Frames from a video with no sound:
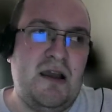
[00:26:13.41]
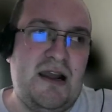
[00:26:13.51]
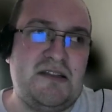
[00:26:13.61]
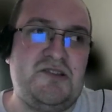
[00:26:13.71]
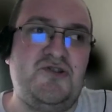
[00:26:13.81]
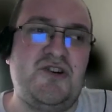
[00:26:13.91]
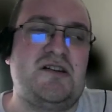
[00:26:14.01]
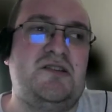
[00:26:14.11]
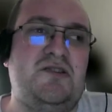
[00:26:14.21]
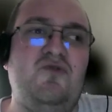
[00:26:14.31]
It's
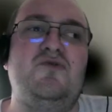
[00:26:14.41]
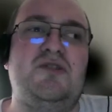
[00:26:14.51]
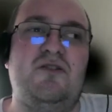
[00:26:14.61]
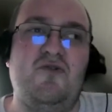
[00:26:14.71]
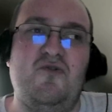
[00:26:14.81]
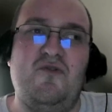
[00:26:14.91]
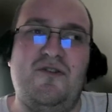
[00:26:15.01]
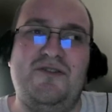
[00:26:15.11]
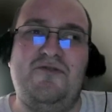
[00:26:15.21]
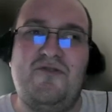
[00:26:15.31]
just too slow
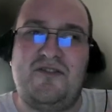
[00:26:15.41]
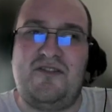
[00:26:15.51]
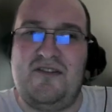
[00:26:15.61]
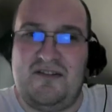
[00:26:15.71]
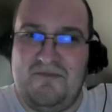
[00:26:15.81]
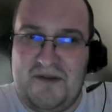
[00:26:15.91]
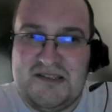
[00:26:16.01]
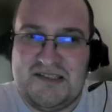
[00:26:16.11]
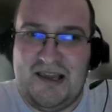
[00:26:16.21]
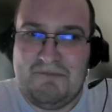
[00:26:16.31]
on an ordinary
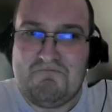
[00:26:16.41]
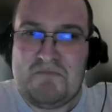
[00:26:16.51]
PC.